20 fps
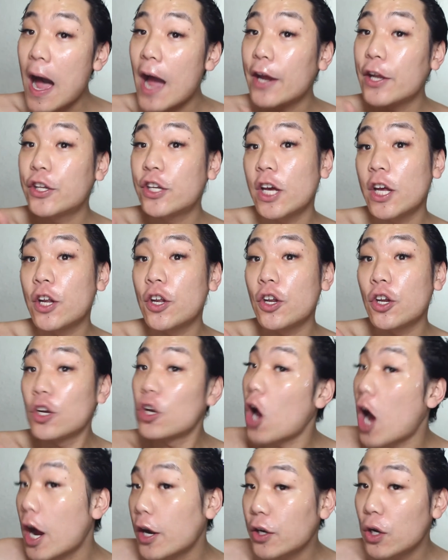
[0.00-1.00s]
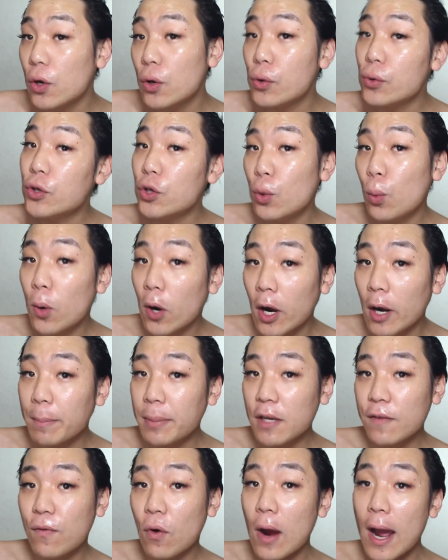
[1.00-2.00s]
I did not know who you were
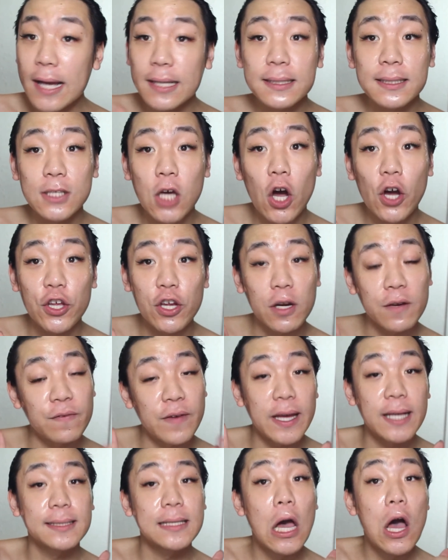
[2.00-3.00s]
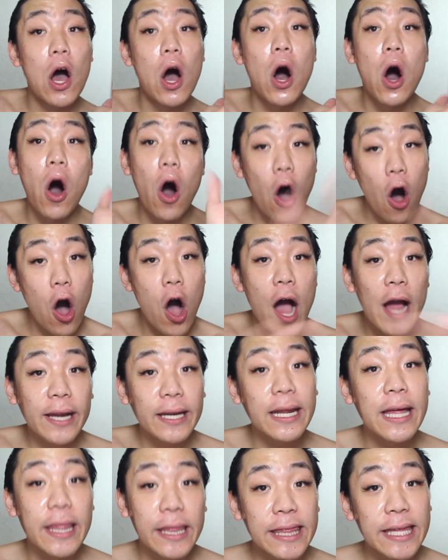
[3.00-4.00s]
before I saw your face
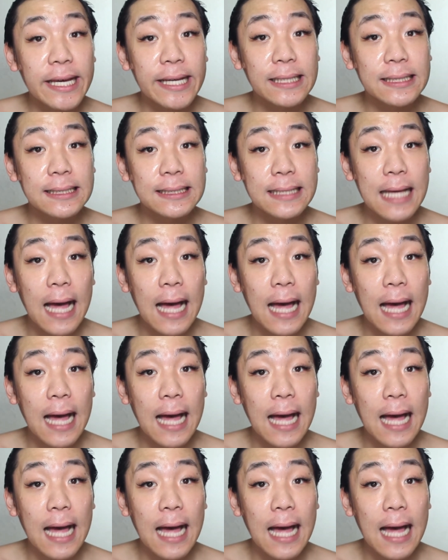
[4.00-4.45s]
on this